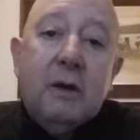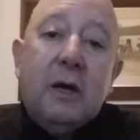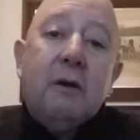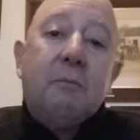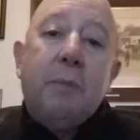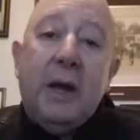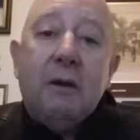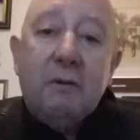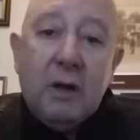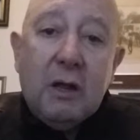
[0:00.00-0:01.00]

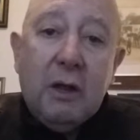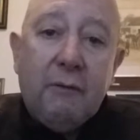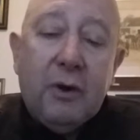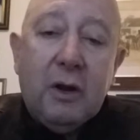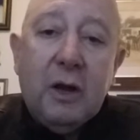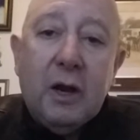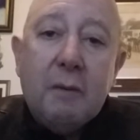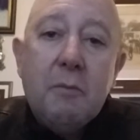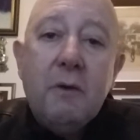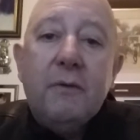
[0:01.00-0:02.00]
back to South Africa, and
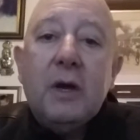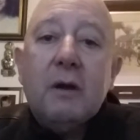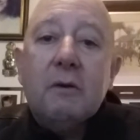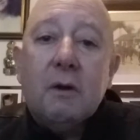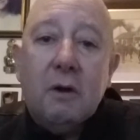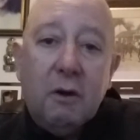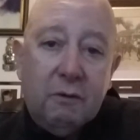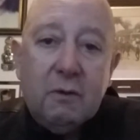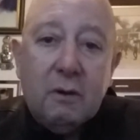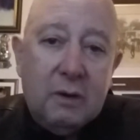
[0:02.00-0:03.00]
I moved down to a
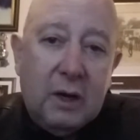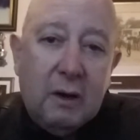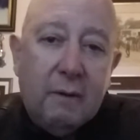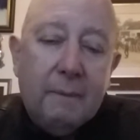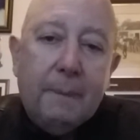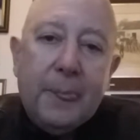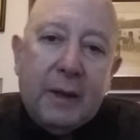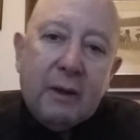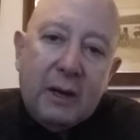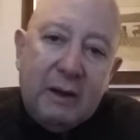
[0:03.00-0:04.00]
coastal town.
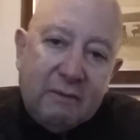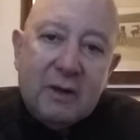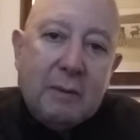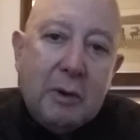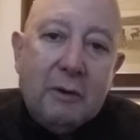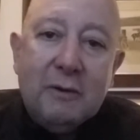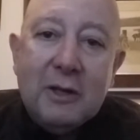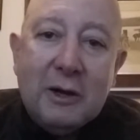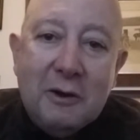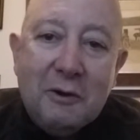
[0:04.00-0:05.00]
Now, the last time I was
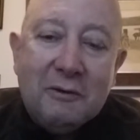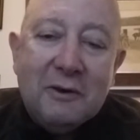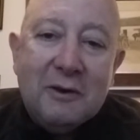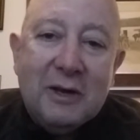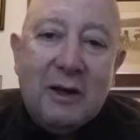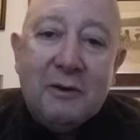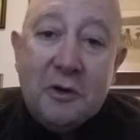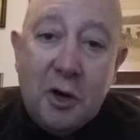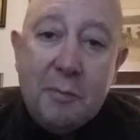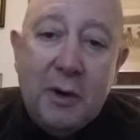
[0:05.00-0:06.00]
in that coastal town,
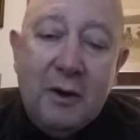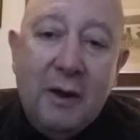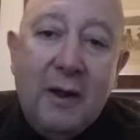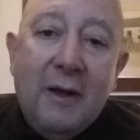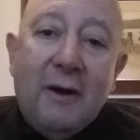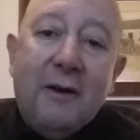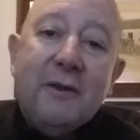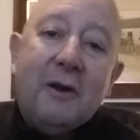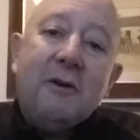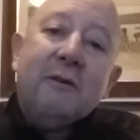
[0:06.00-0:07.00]
Durban,
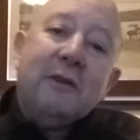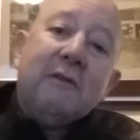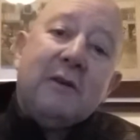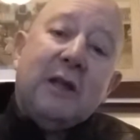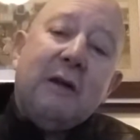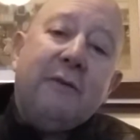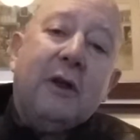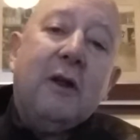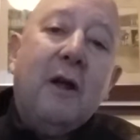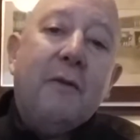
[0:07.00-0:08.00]
on the coast in South
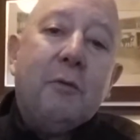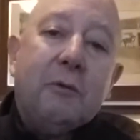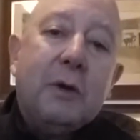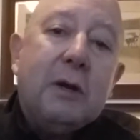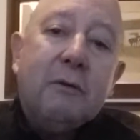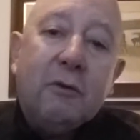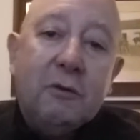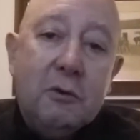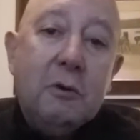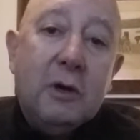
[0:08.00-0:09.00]
Africa, was when I was a
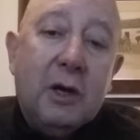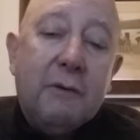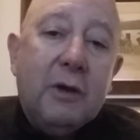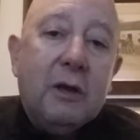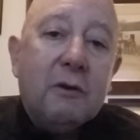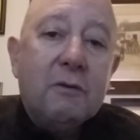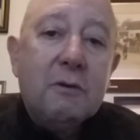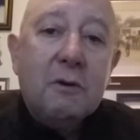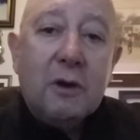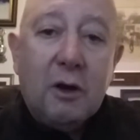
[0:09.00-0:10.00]
student living in a
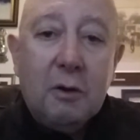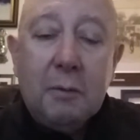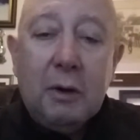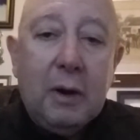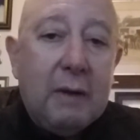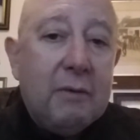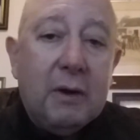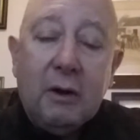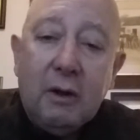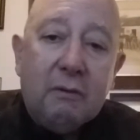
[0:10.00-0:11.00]
student home and
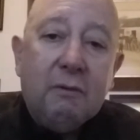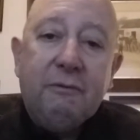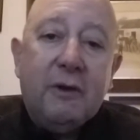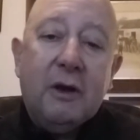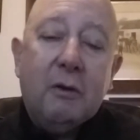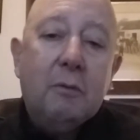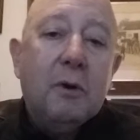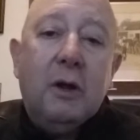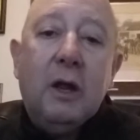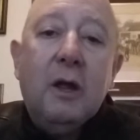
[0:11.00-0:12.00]
having lots of fun and
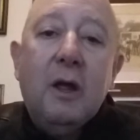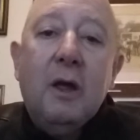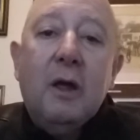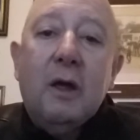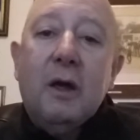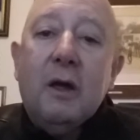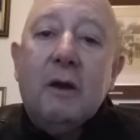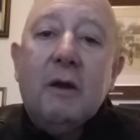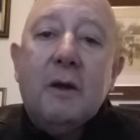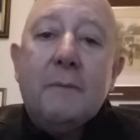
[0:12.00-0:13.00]
working.
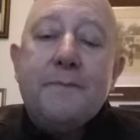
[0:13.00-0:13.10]
And